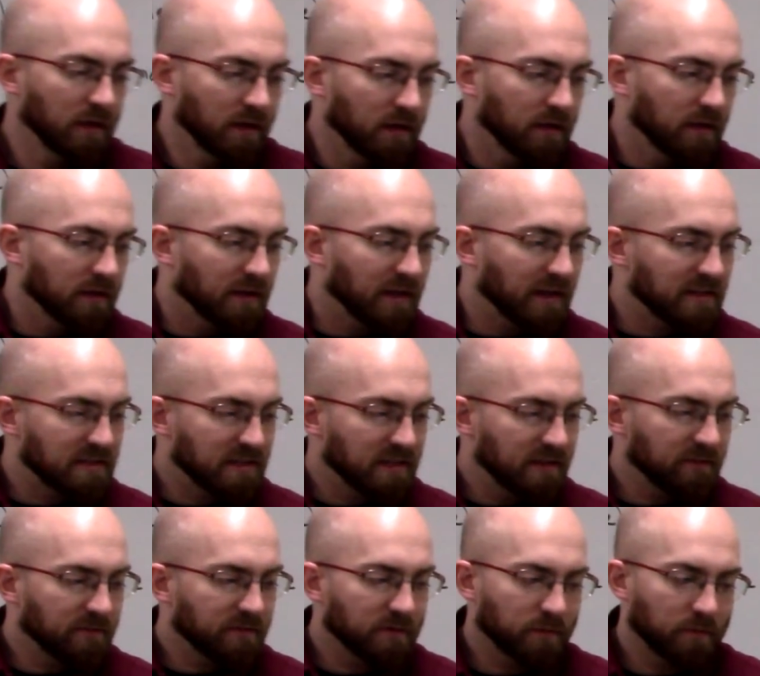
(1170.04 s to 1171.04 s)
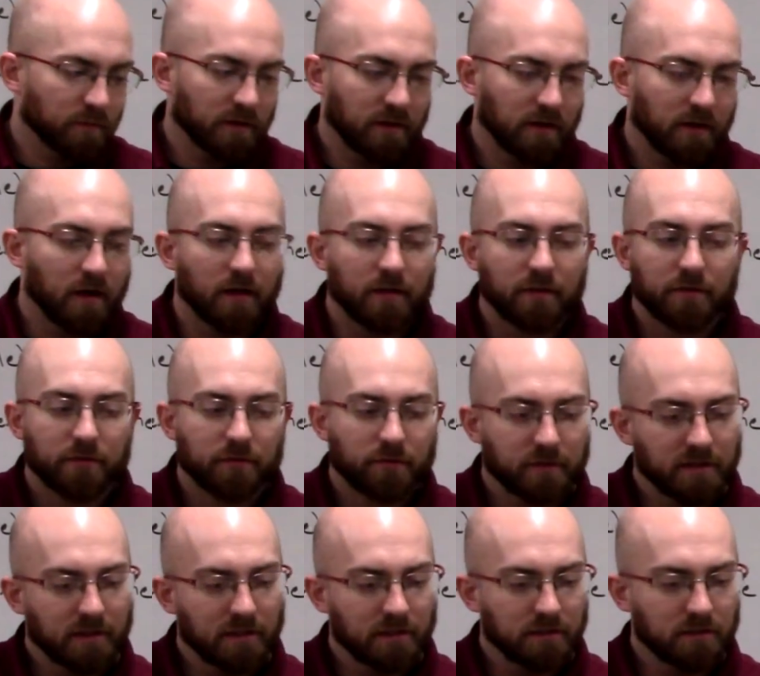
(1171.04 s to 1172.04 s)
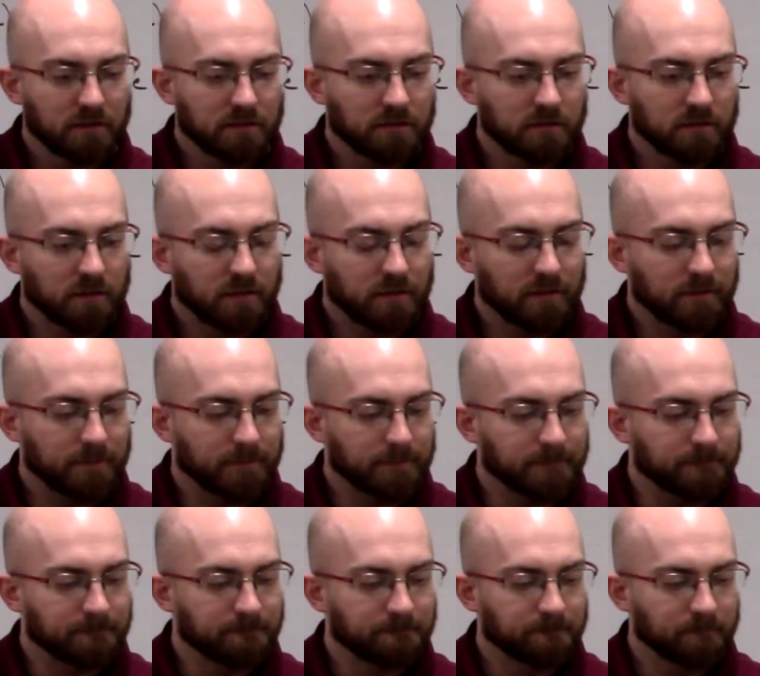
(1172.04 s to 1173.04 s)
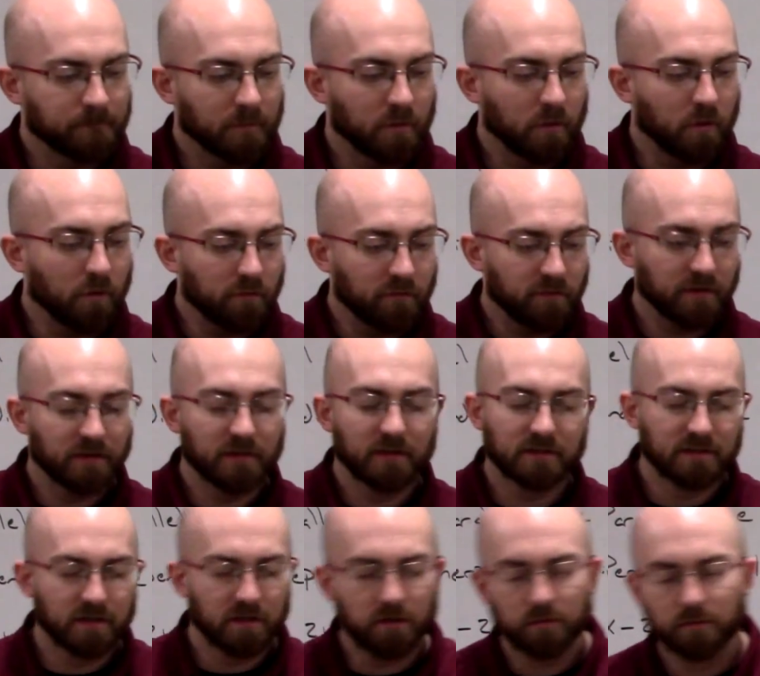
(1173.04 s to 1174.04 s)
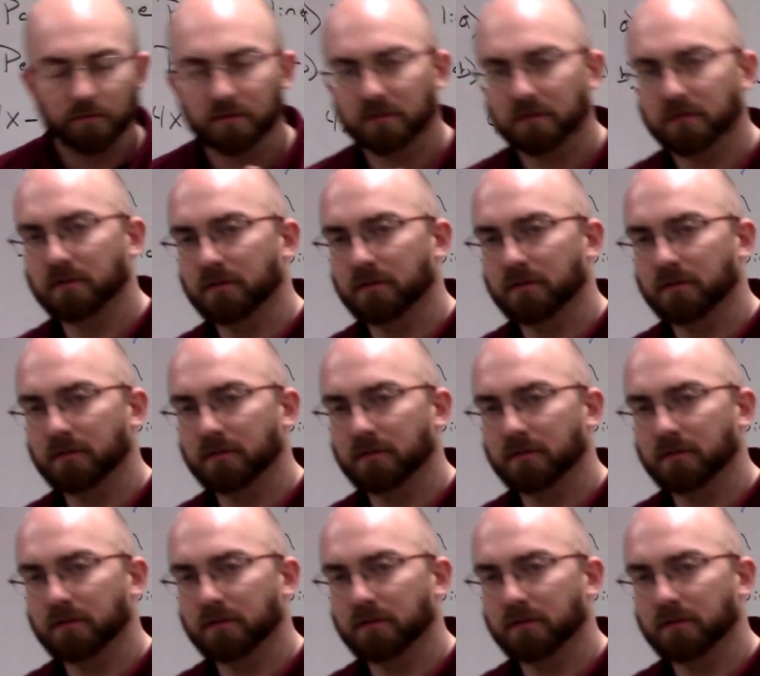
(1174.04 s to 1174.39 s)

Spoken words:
That's it for 1.3. Hopefully this helps.